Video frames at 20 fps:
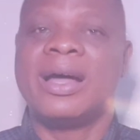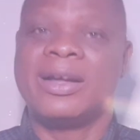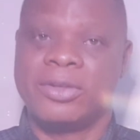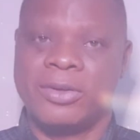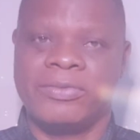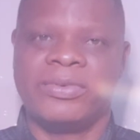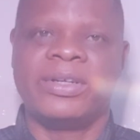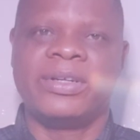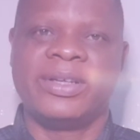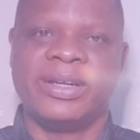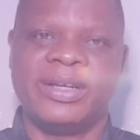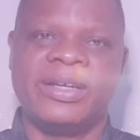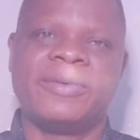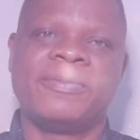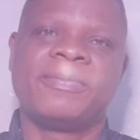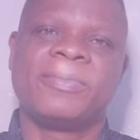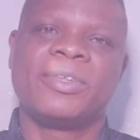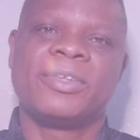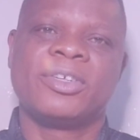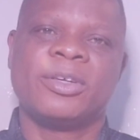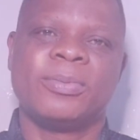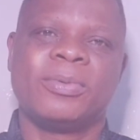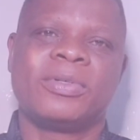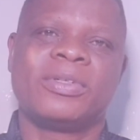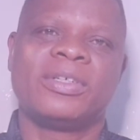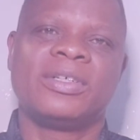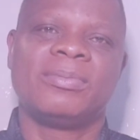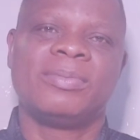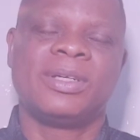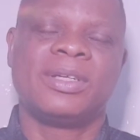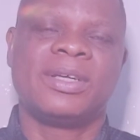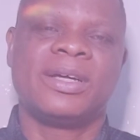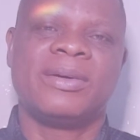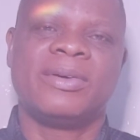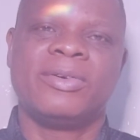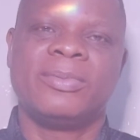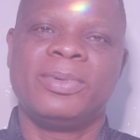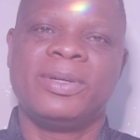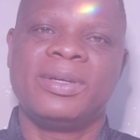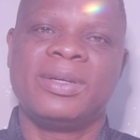out of the 3 supporting Peter
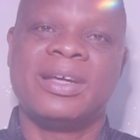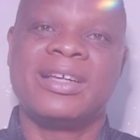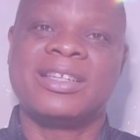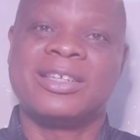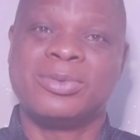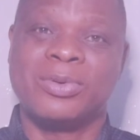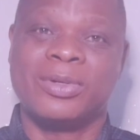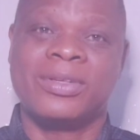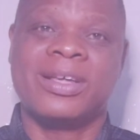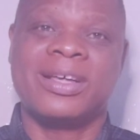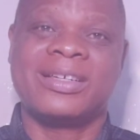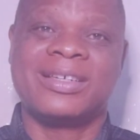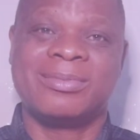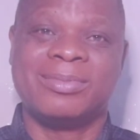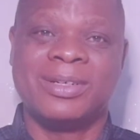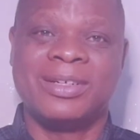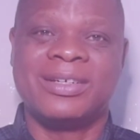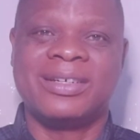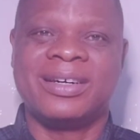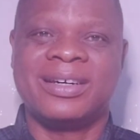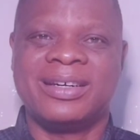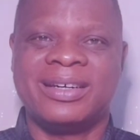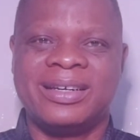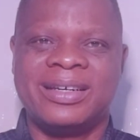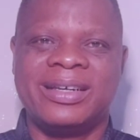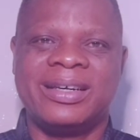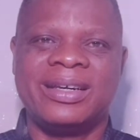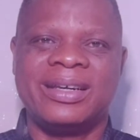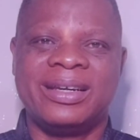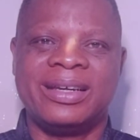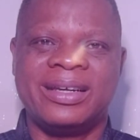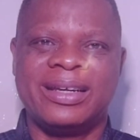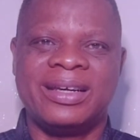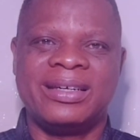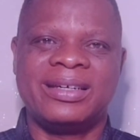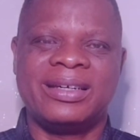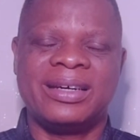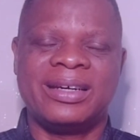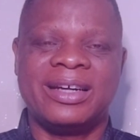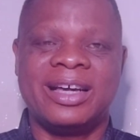Obi. That is what has been trending in
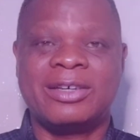Nigeria.